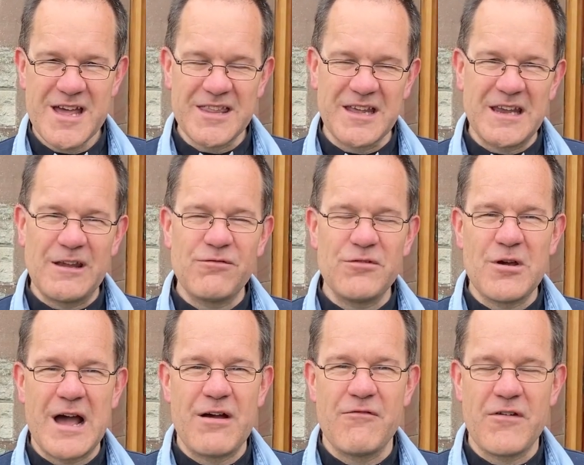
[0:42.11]
that if you
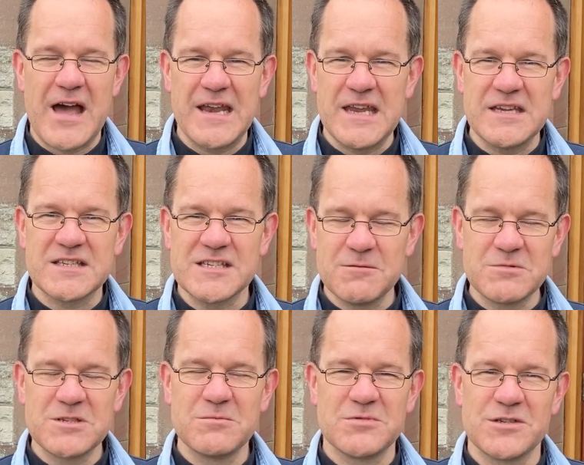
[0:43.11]
have any
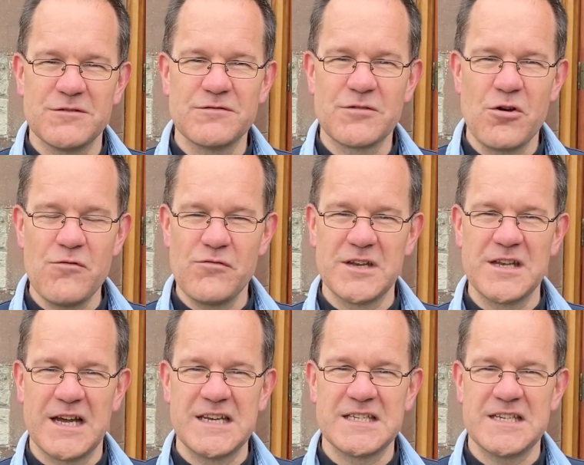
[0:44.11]
symptoms of
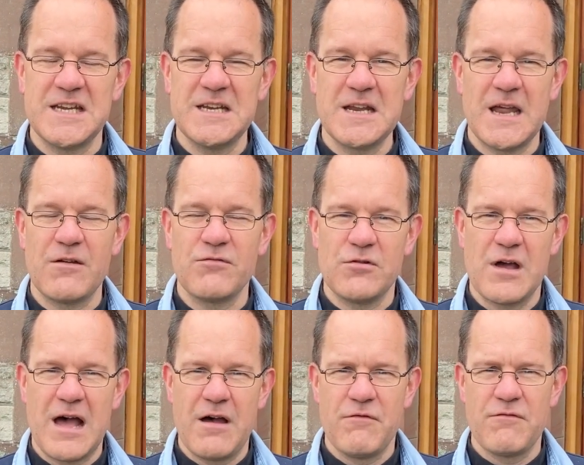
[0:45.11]
COVID-19, if you
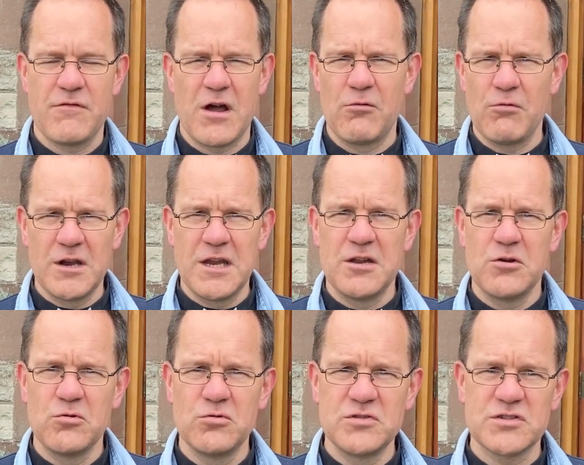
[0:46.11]
have a runny
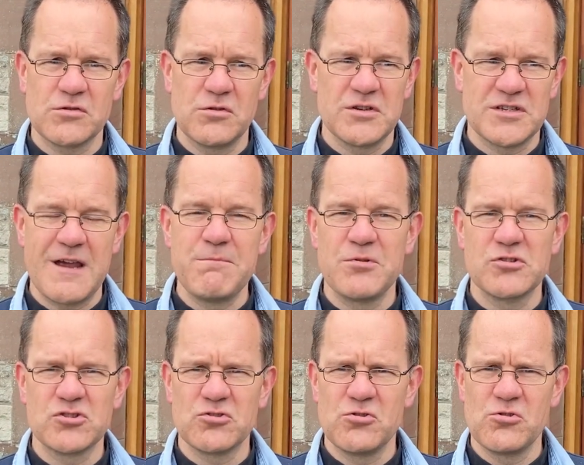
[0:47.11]
nose or a
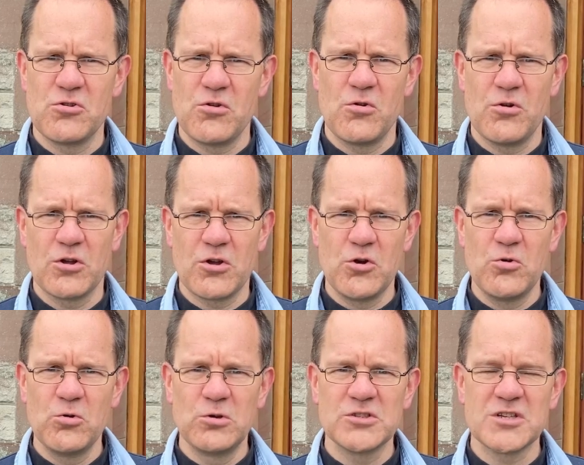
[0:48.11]
temperature or a
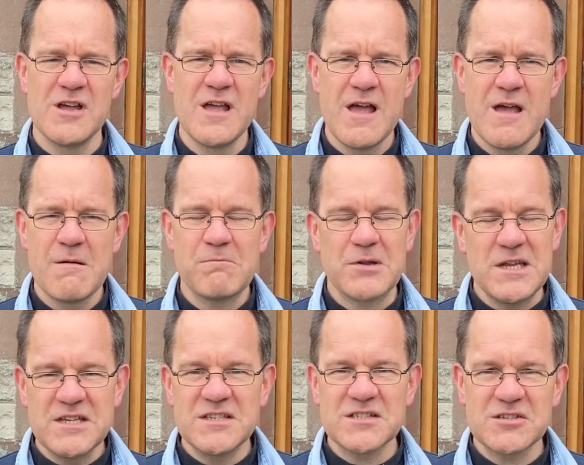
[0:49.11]
cold,
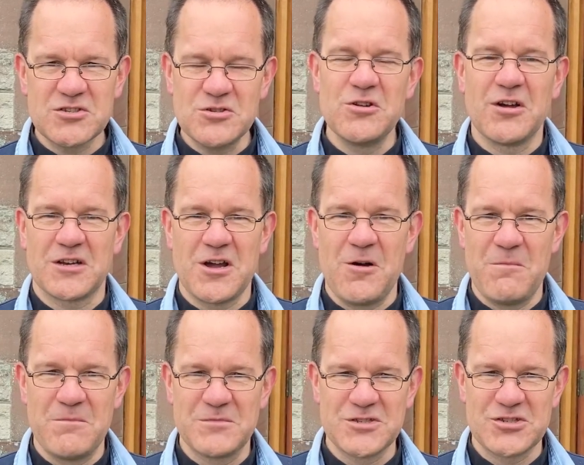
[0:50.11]
please do not
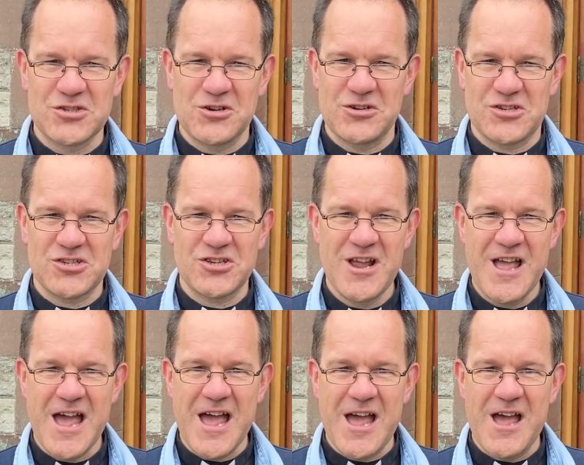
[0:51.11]
come to church
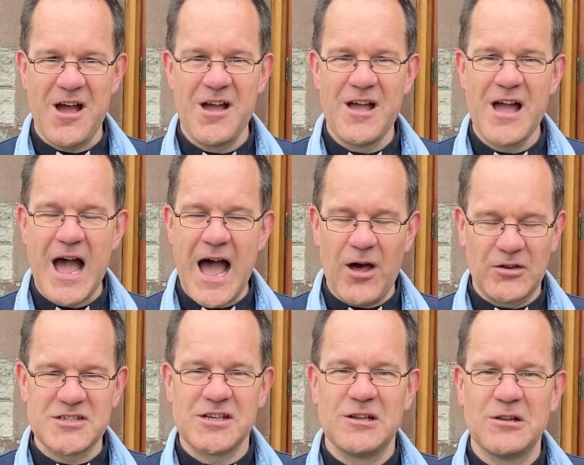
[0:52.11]

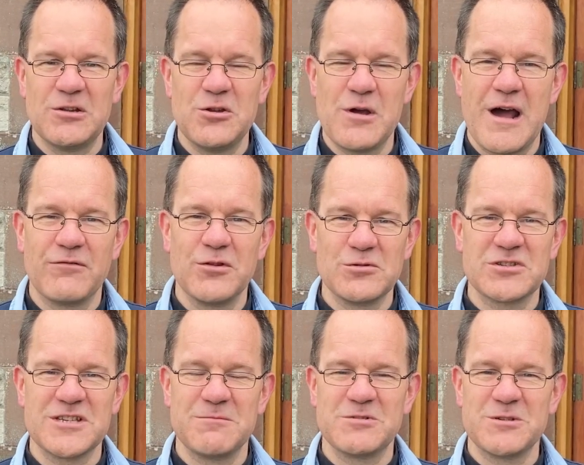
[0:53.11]
until you have those
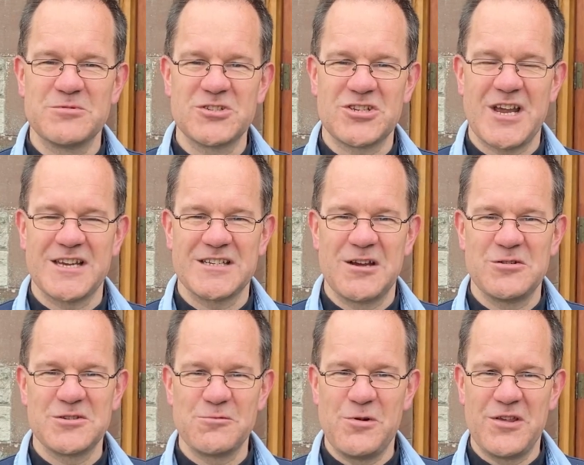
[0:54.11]
symptoms checked
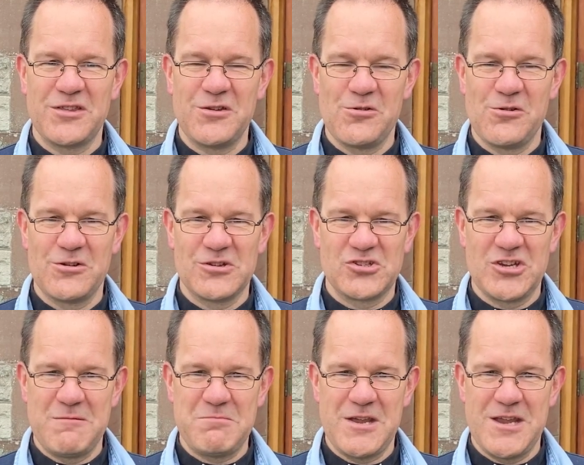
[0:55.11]
out with your
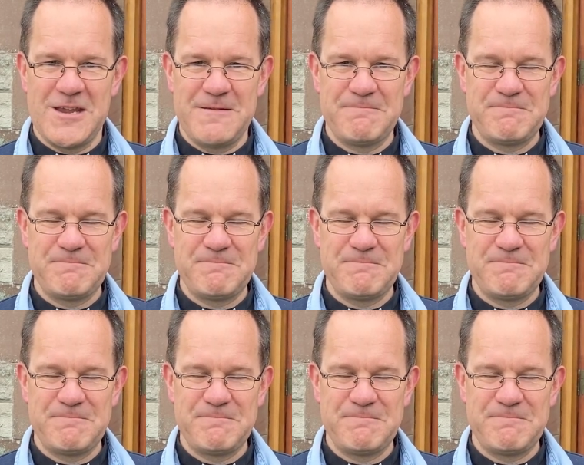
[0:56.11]
GP.